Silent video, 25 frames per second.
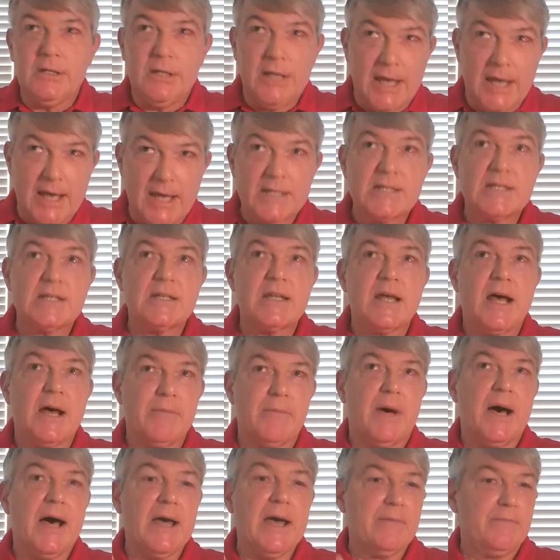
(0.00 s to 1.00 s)
yes,
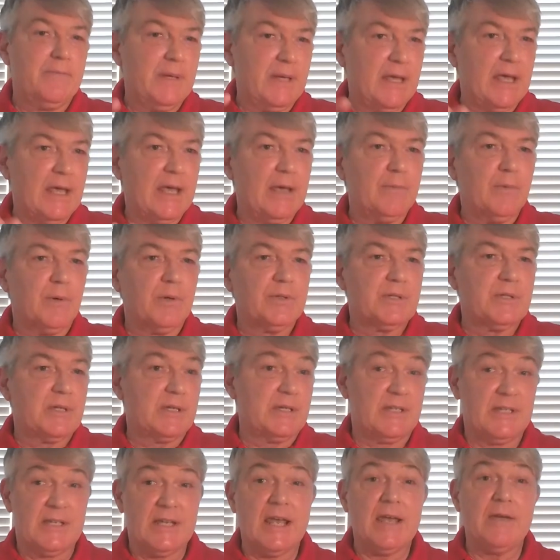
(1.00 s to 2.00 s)
I might be able to
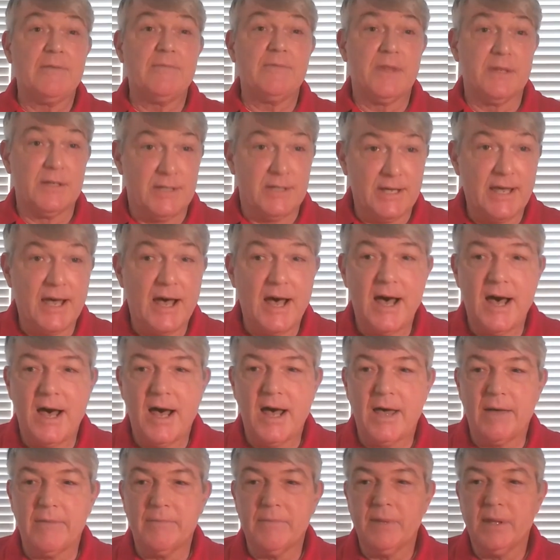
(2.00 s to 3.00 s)
save the
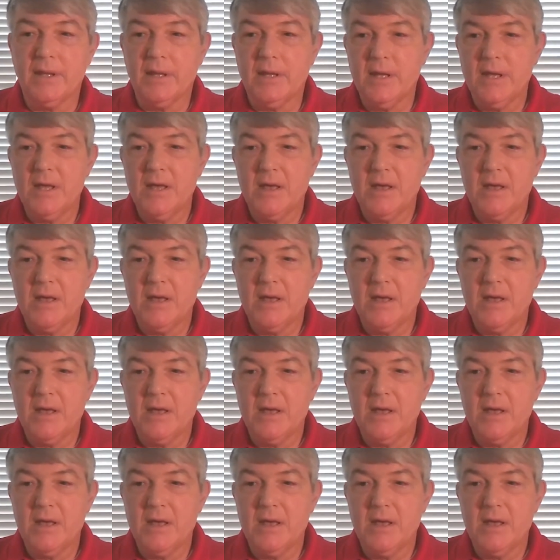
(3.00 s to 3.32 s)
time,